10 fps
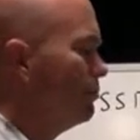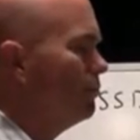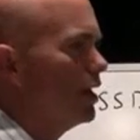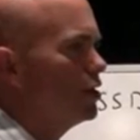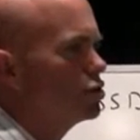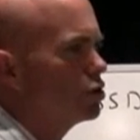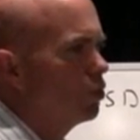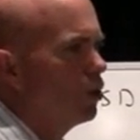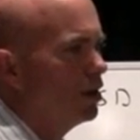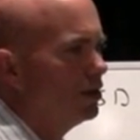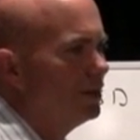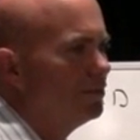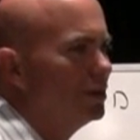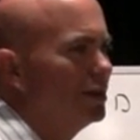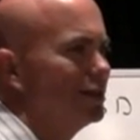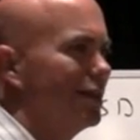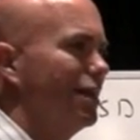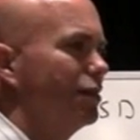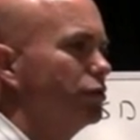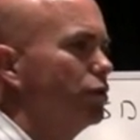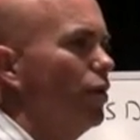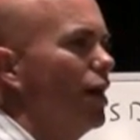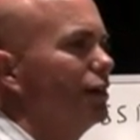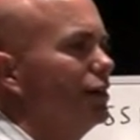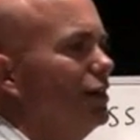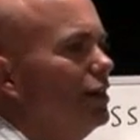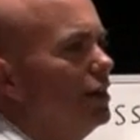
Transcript: making sure wear leveling is handled correctly,